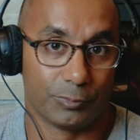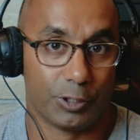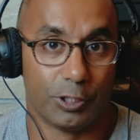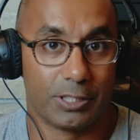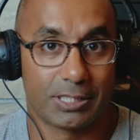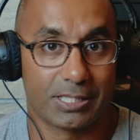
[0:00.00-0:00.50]

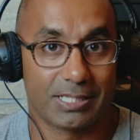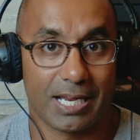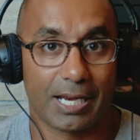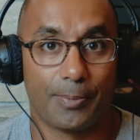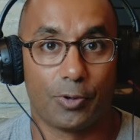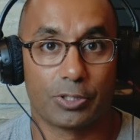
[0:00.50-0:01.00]
You're just the
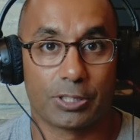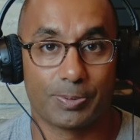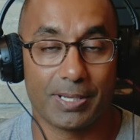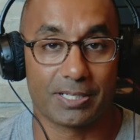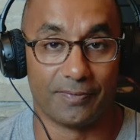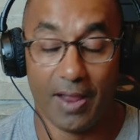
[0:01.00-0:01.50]
second most
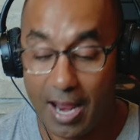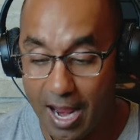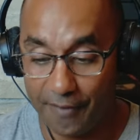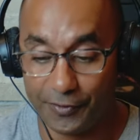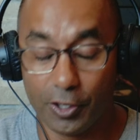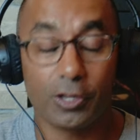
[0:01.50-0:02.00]
expensive.
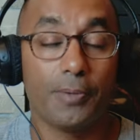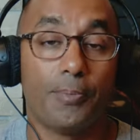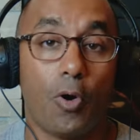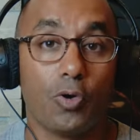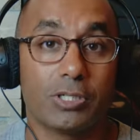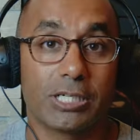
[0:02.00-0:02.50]
If you're the
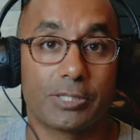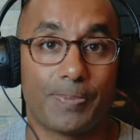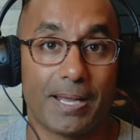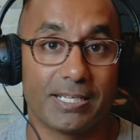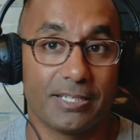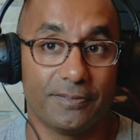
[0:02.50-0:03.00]
most
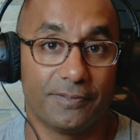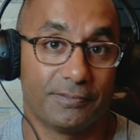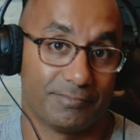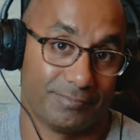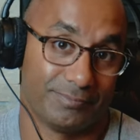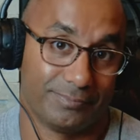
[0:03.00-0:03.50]
expensive,
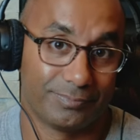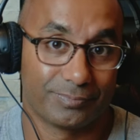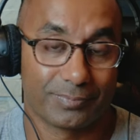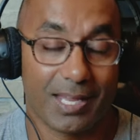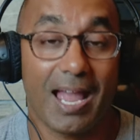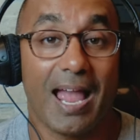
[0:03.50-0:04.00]

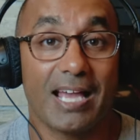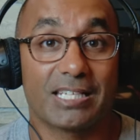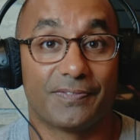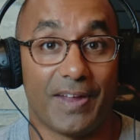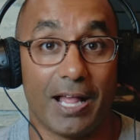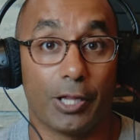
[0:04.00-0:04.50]
that
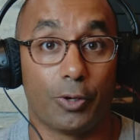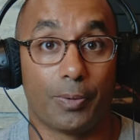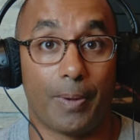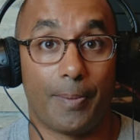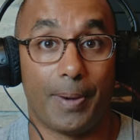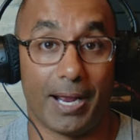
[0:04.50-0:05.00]
has value
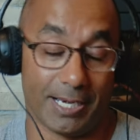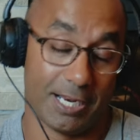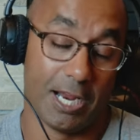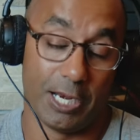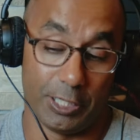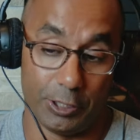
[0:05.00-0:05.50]
in my mind.
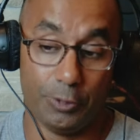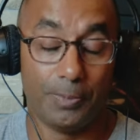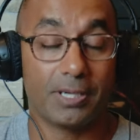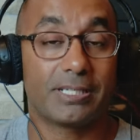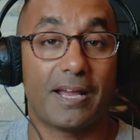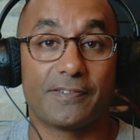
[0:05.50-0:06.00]
You
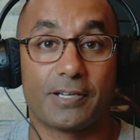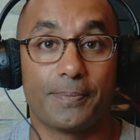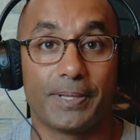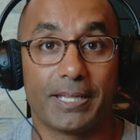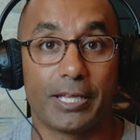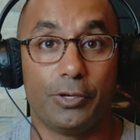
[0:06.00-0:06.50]
must have
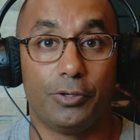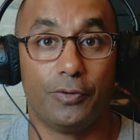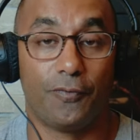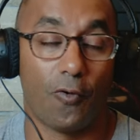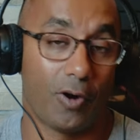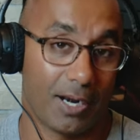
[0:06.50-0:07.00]
something that you
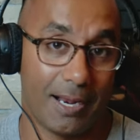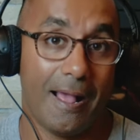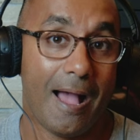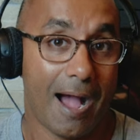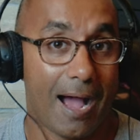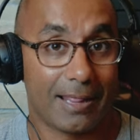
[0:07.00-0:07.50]
do for it.
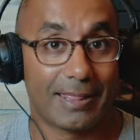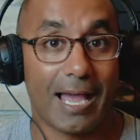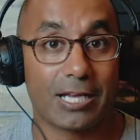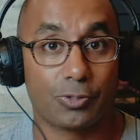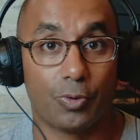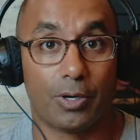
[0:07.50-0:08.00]

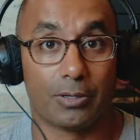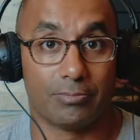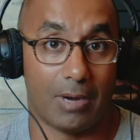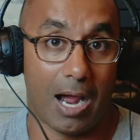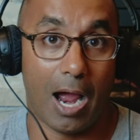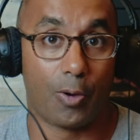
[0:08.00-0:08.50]
That's what
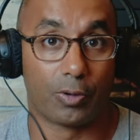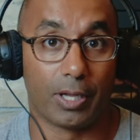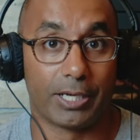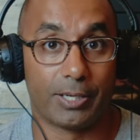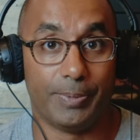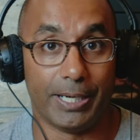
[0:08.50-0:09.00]
I would
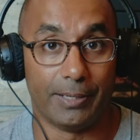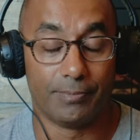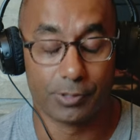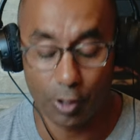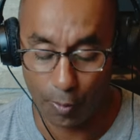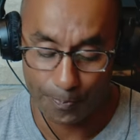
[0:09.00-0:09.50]
like to be.
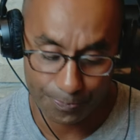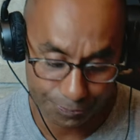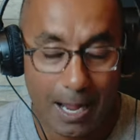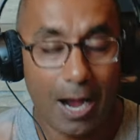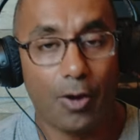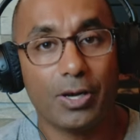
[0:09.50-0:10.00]
So
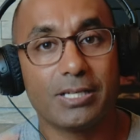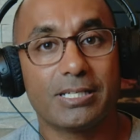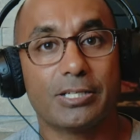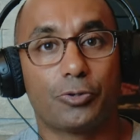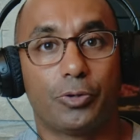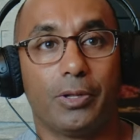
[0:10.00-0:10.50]
how does
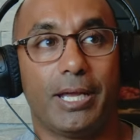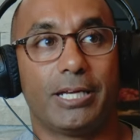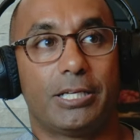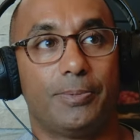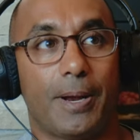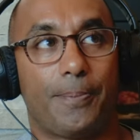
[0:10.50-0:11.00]
this
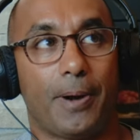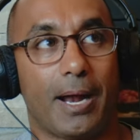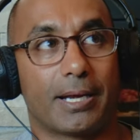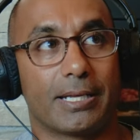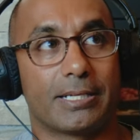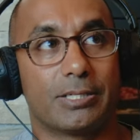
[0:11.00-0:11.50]
relate to my
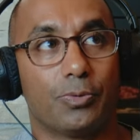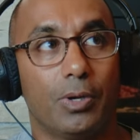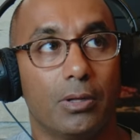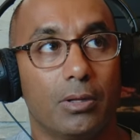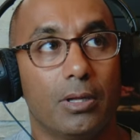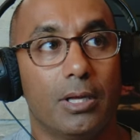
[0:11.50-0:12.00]
practice?
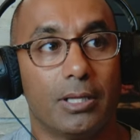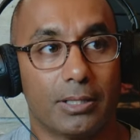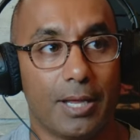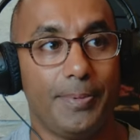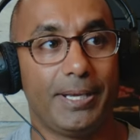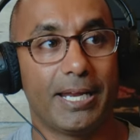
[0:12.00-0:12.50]
Well,
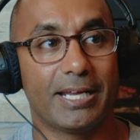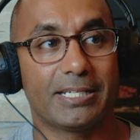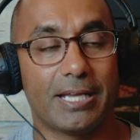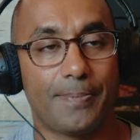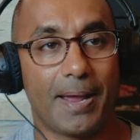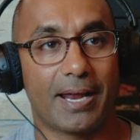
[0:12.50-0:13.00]
let me take a
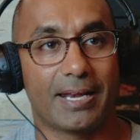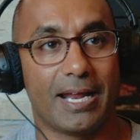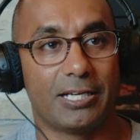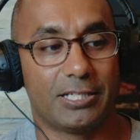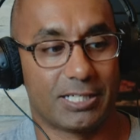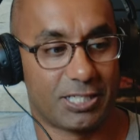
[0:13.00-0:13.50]
step back and
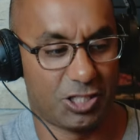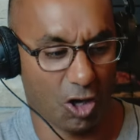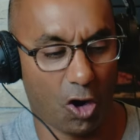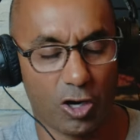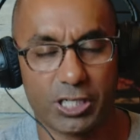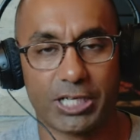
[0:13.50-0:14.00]
not just
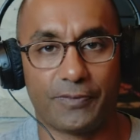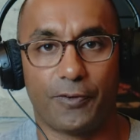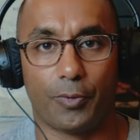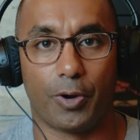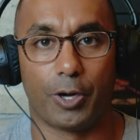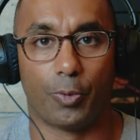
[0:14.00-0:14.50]
charging
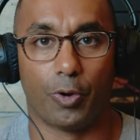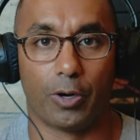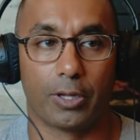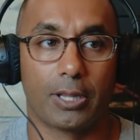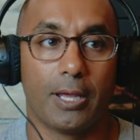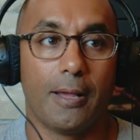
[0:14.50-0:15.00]
for what you're
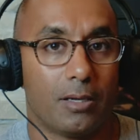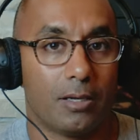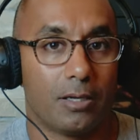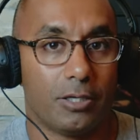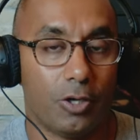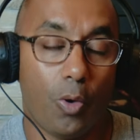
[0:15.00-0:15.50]
worth.
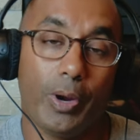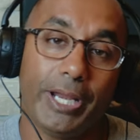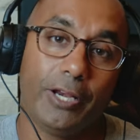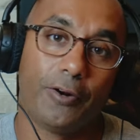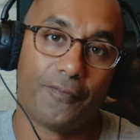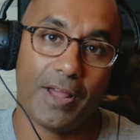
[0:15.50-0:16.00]
Knowing
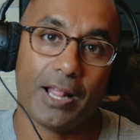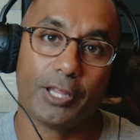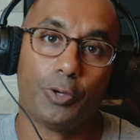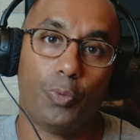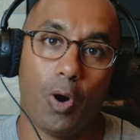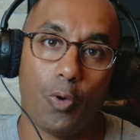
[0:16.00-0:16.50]
your
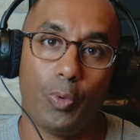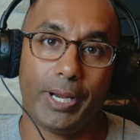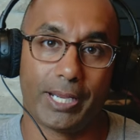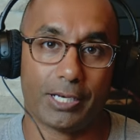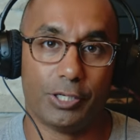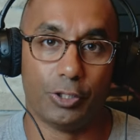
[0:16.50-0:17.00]
value, what
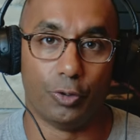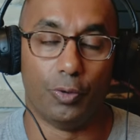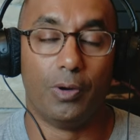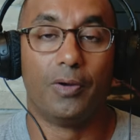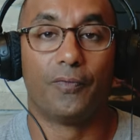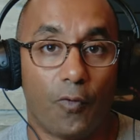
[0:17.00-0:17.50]
we can
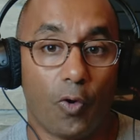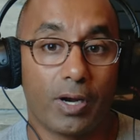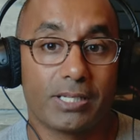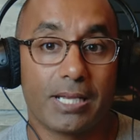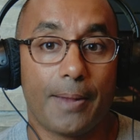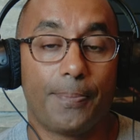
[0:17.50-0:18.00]
do. For
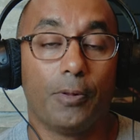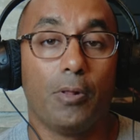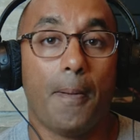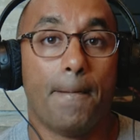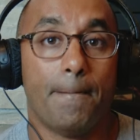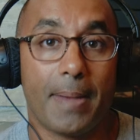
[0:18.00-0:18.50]

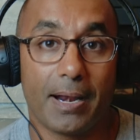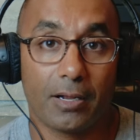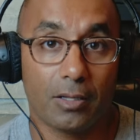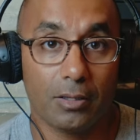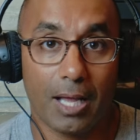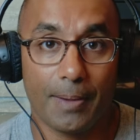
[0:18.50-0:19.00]
example,
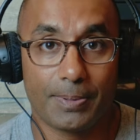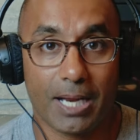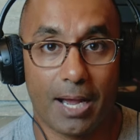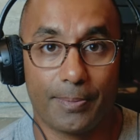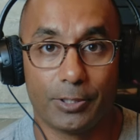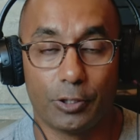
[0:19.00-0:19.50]
medical
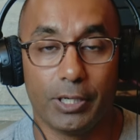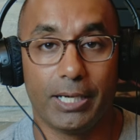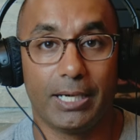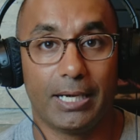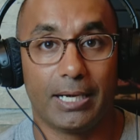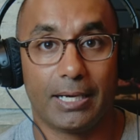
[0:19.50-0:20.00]

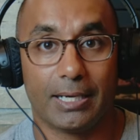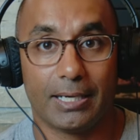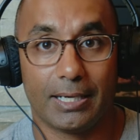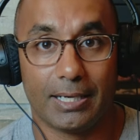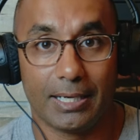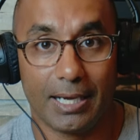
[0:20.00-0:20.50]
optometry
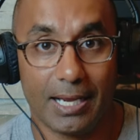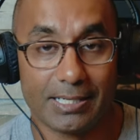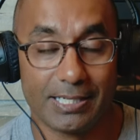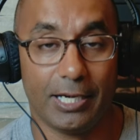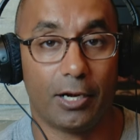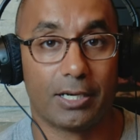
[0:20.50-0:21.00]

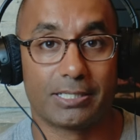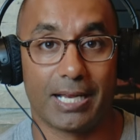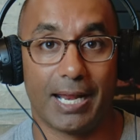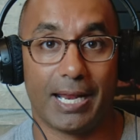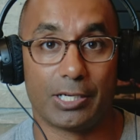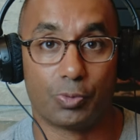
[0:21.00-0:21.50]
is here to
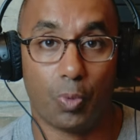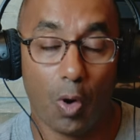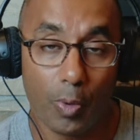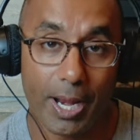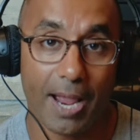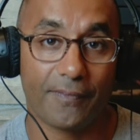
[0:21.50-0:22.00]
stay. It's
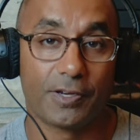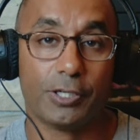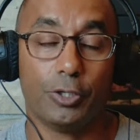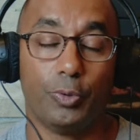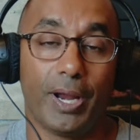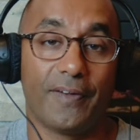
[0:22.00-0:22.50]
what we have to
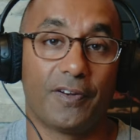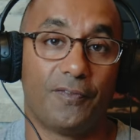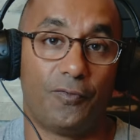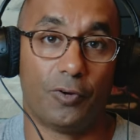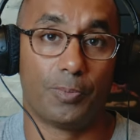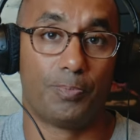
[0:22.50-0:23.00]
do. We have to
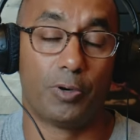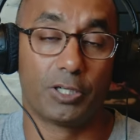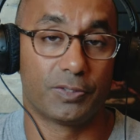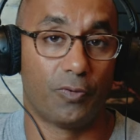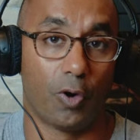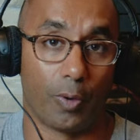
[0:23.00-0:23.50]
f-
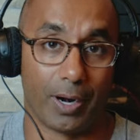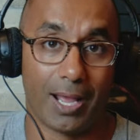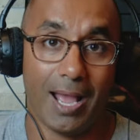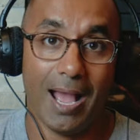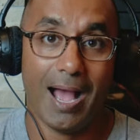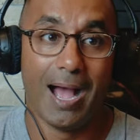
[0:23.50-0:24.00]
push forward.
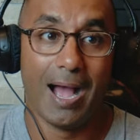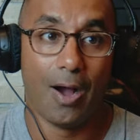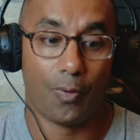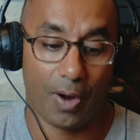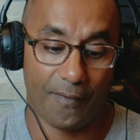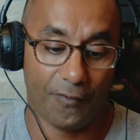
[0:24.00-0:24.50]

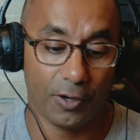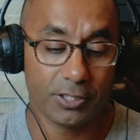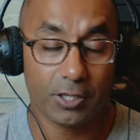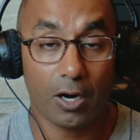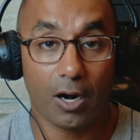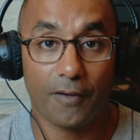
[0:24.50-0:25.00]
When I first
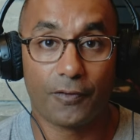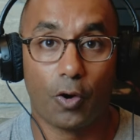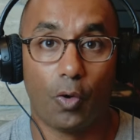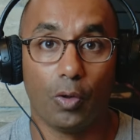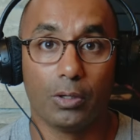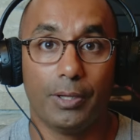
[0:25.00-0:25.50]
started off
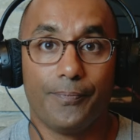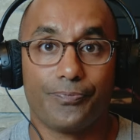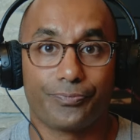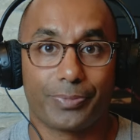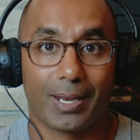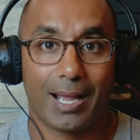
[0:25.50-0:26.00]
cold,
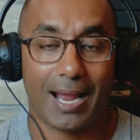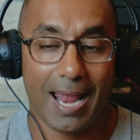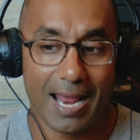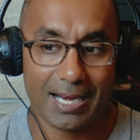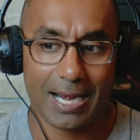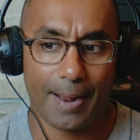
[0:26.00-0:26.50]
I
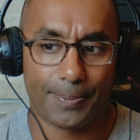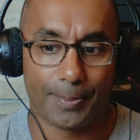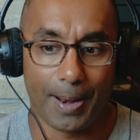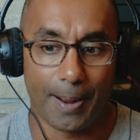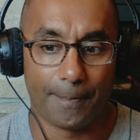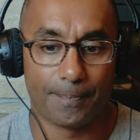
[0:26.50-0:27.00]
had an
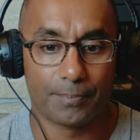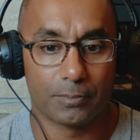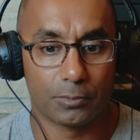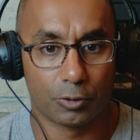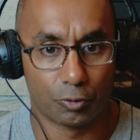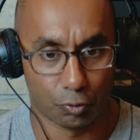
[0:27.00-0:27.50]
Optomap.
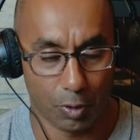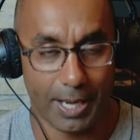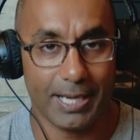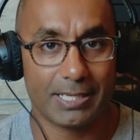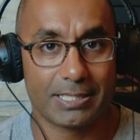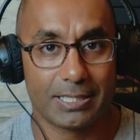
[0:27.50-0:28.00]

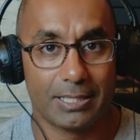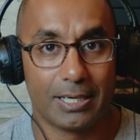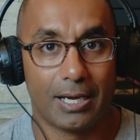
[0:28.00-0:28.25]
Great.